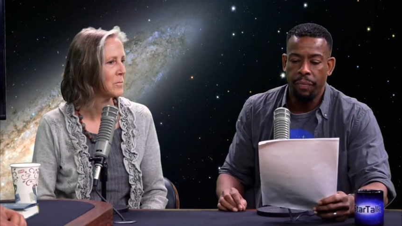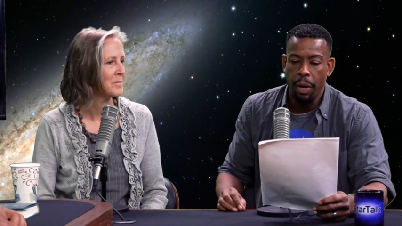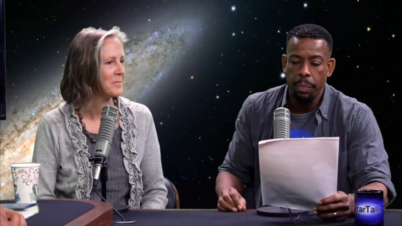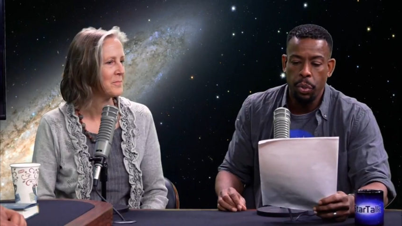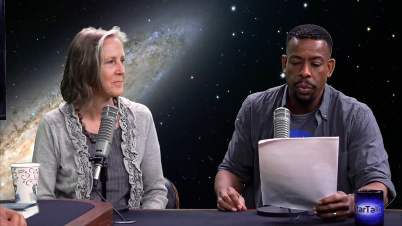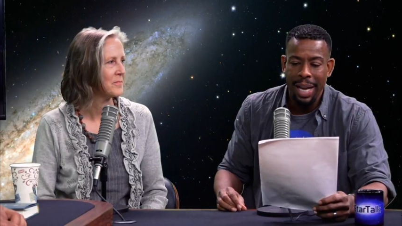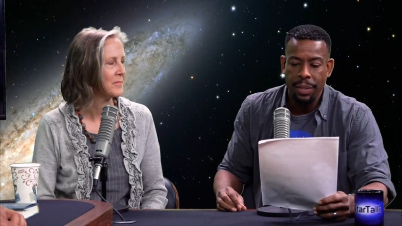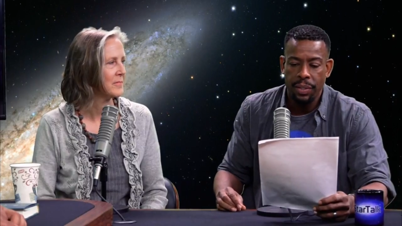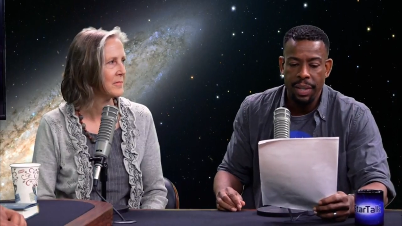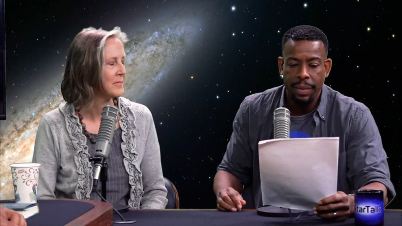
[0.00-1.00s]
Speaker 1: from
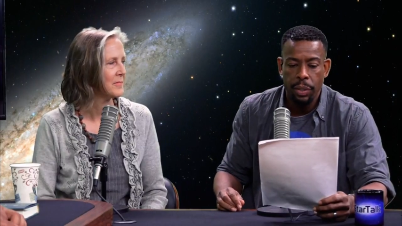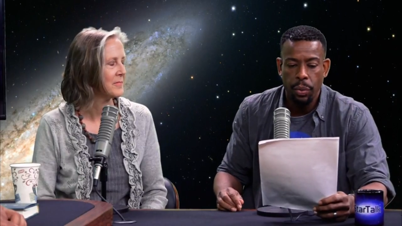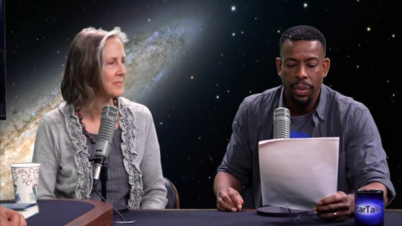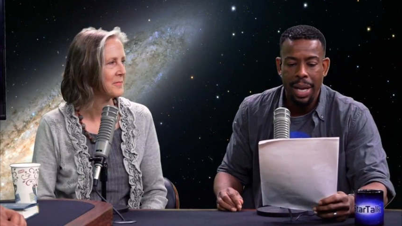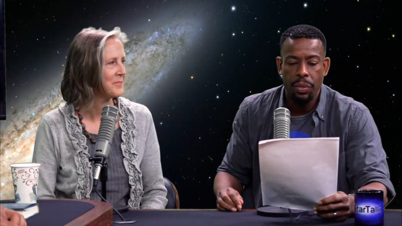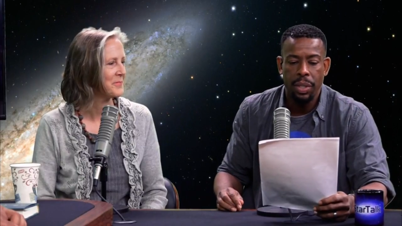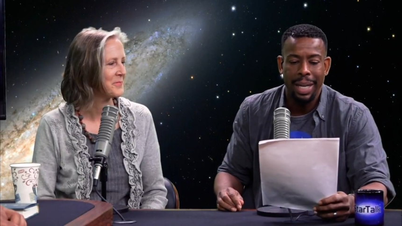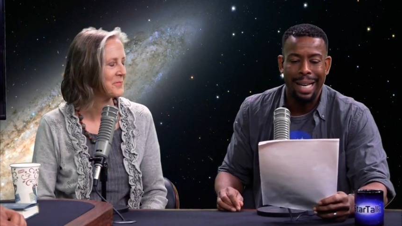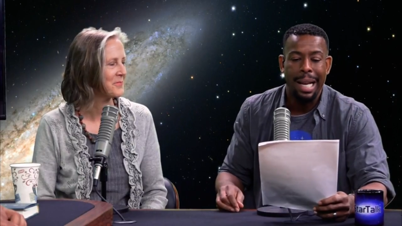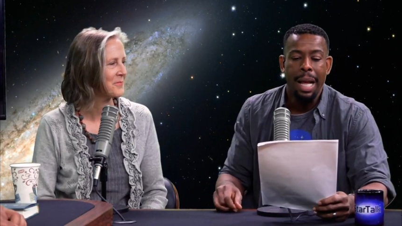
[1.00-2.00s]
2007 to
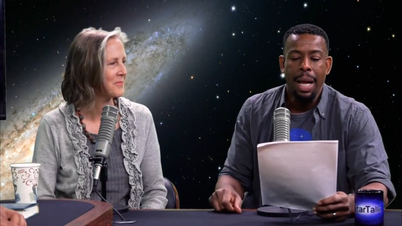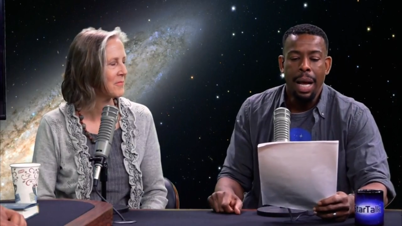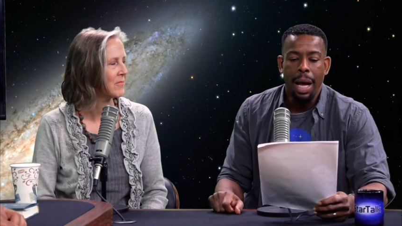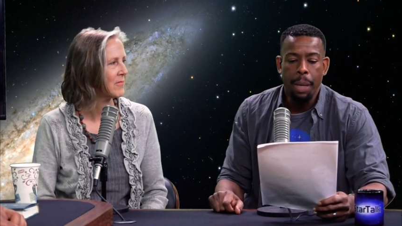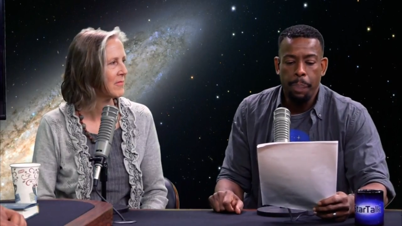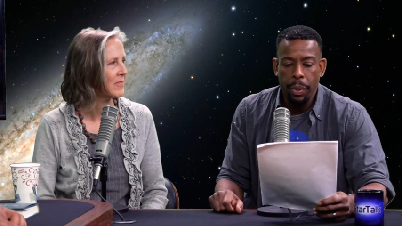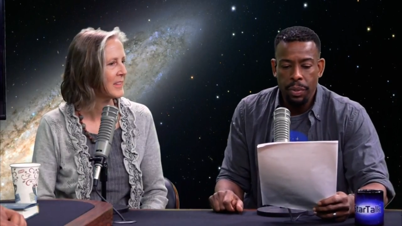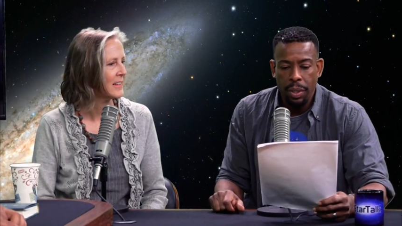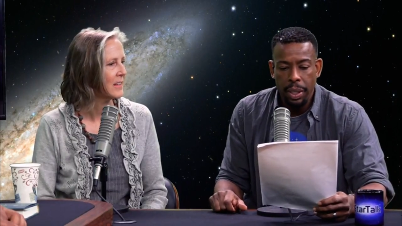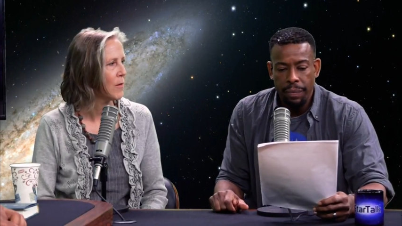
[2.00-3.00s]
2008. I
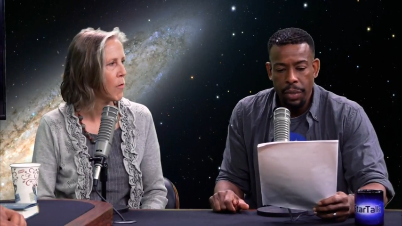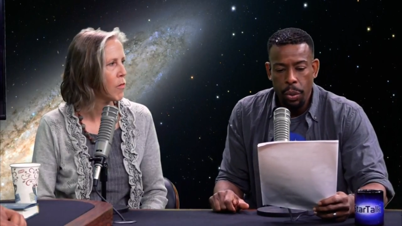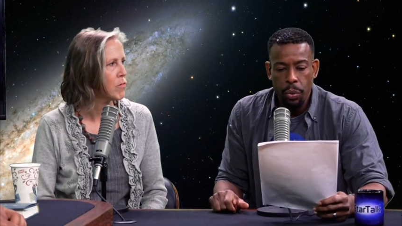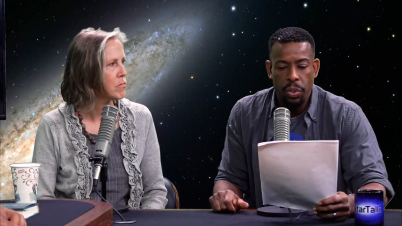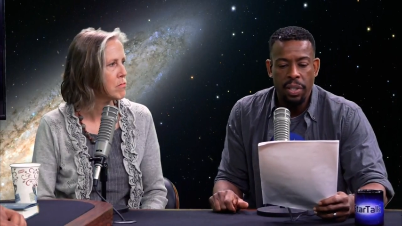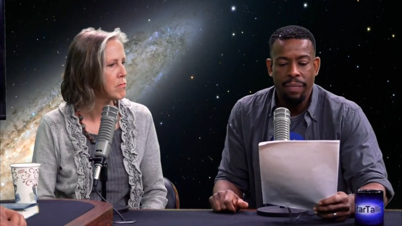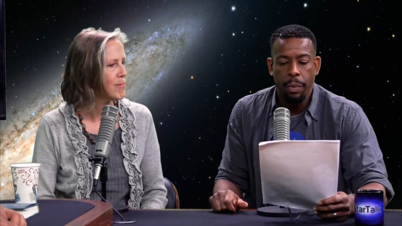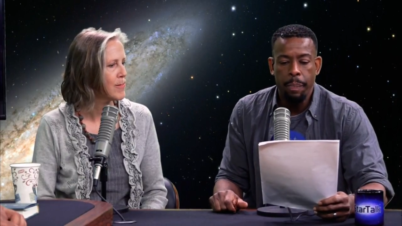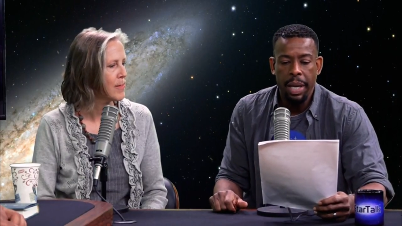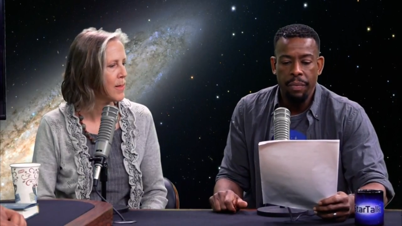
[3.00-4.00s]
personally have known
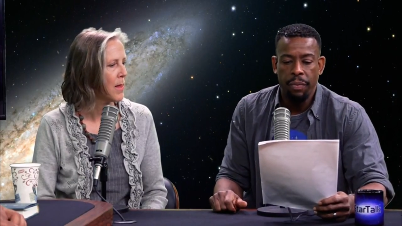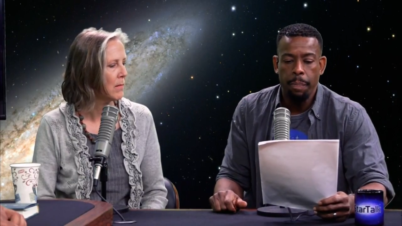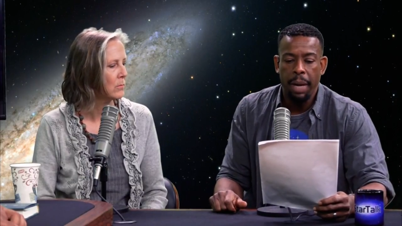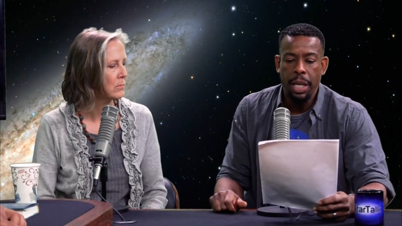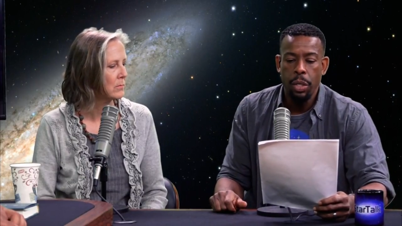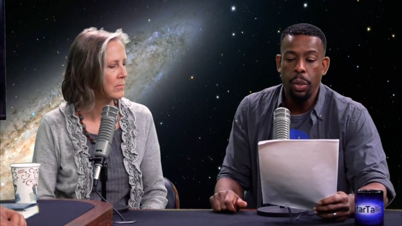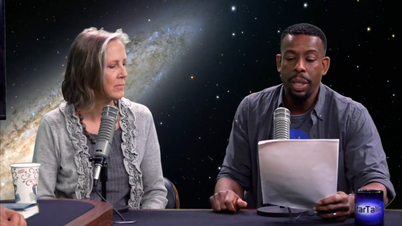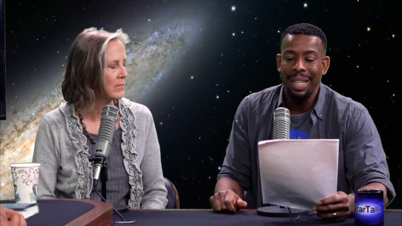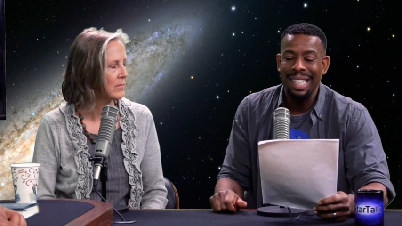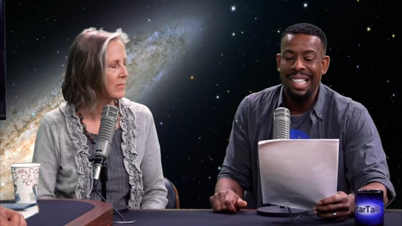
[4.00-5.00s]
several men from my
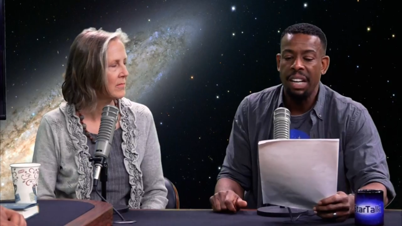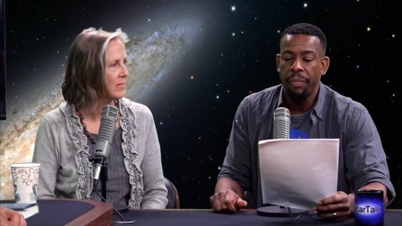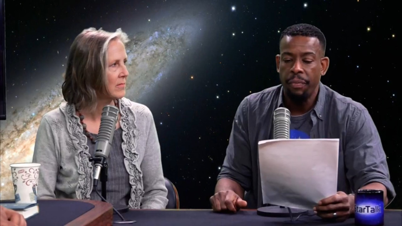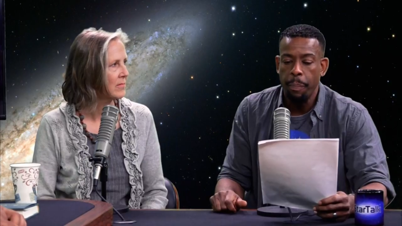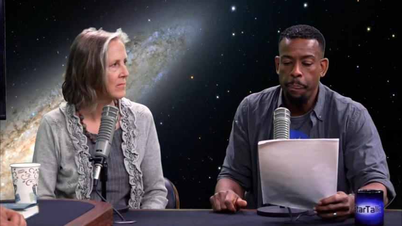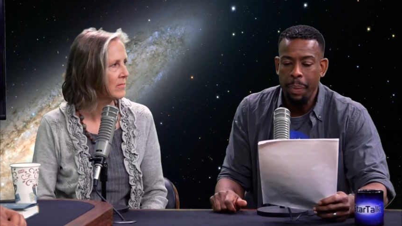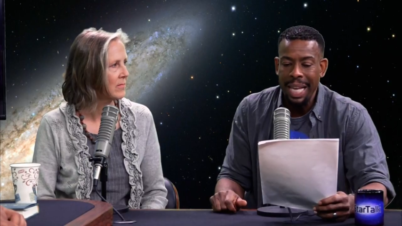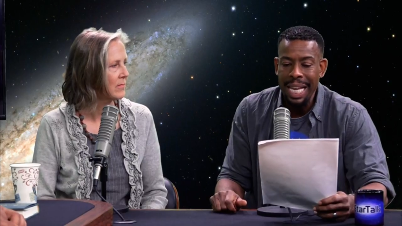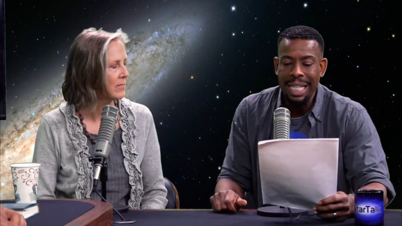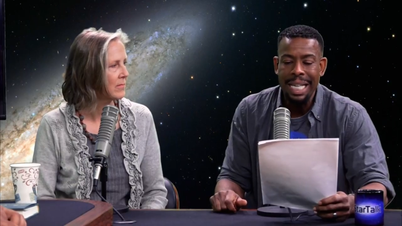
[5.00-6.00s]
unit that suffer from
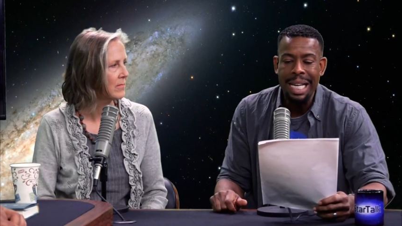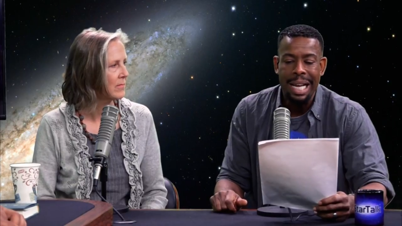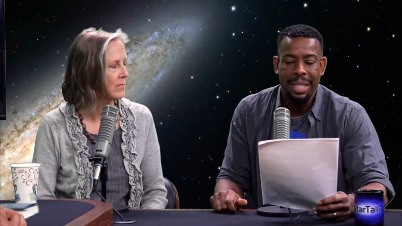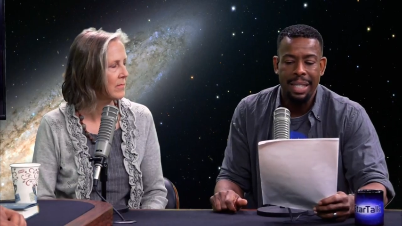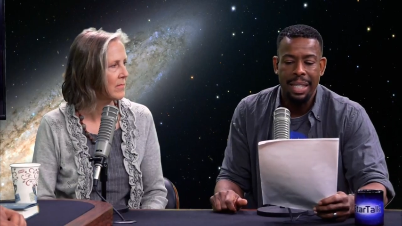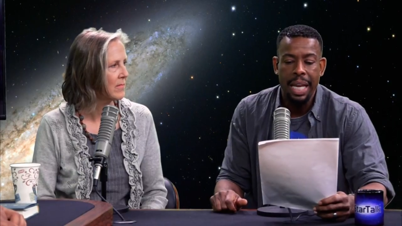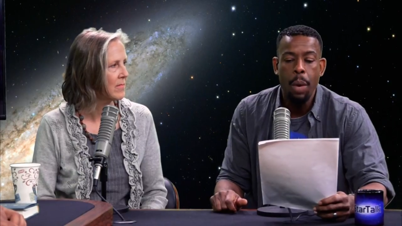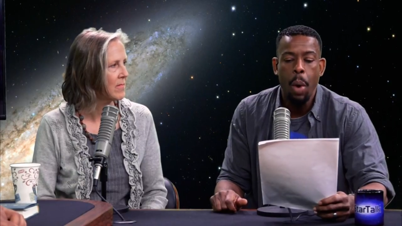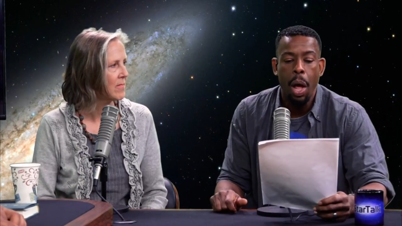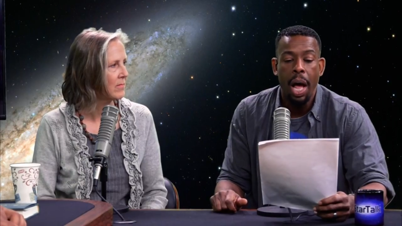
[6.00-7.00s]

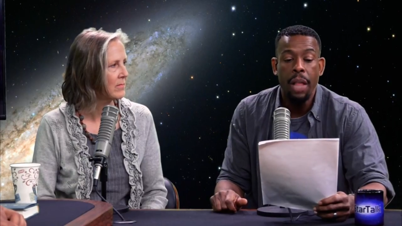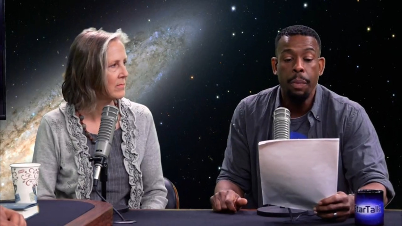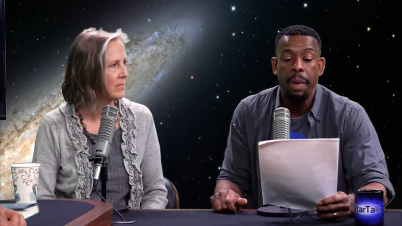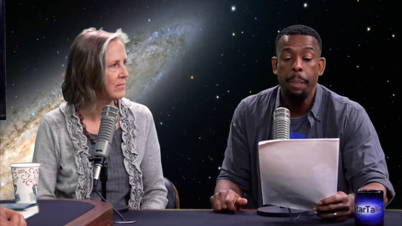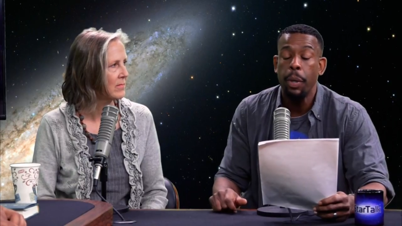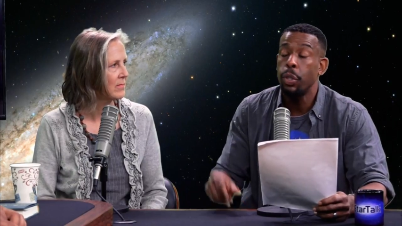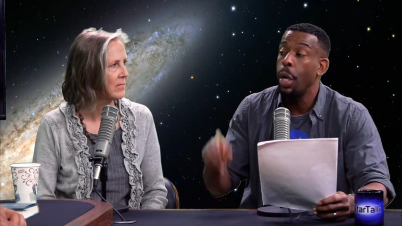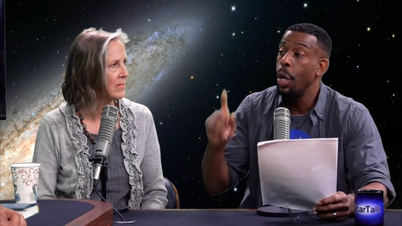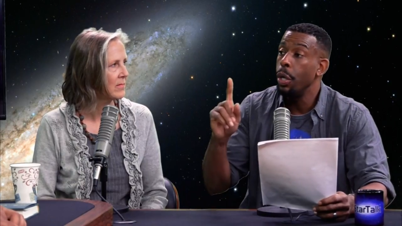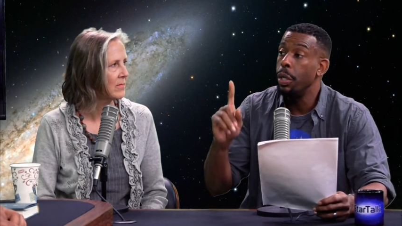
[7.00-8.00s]
PTSD while other members
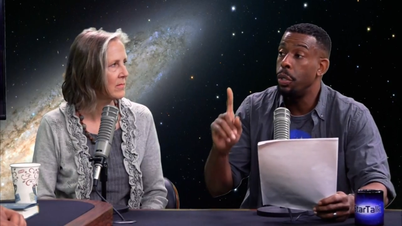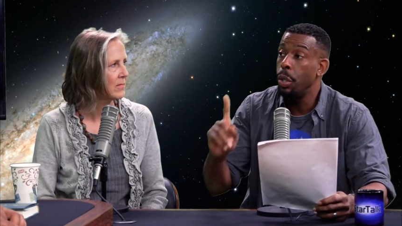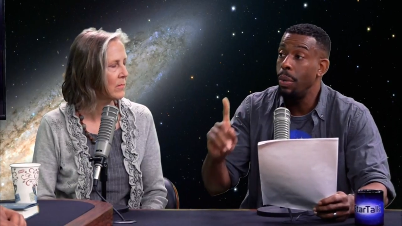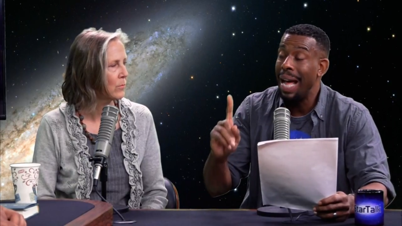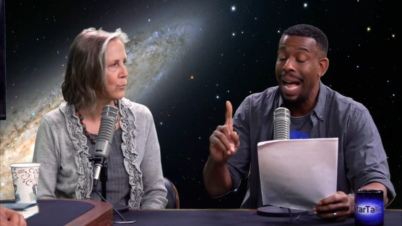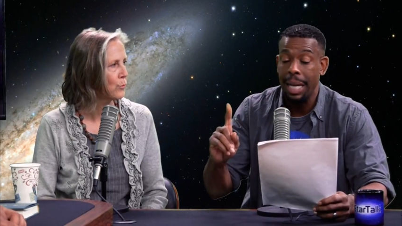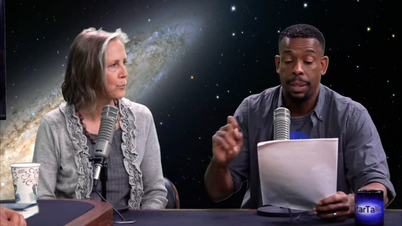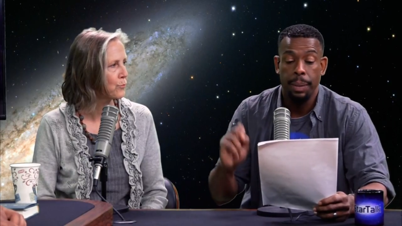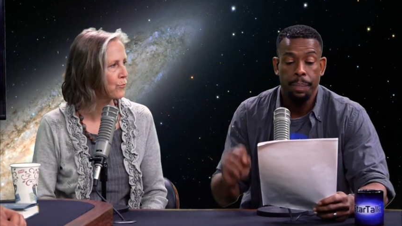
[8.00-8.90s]
do not.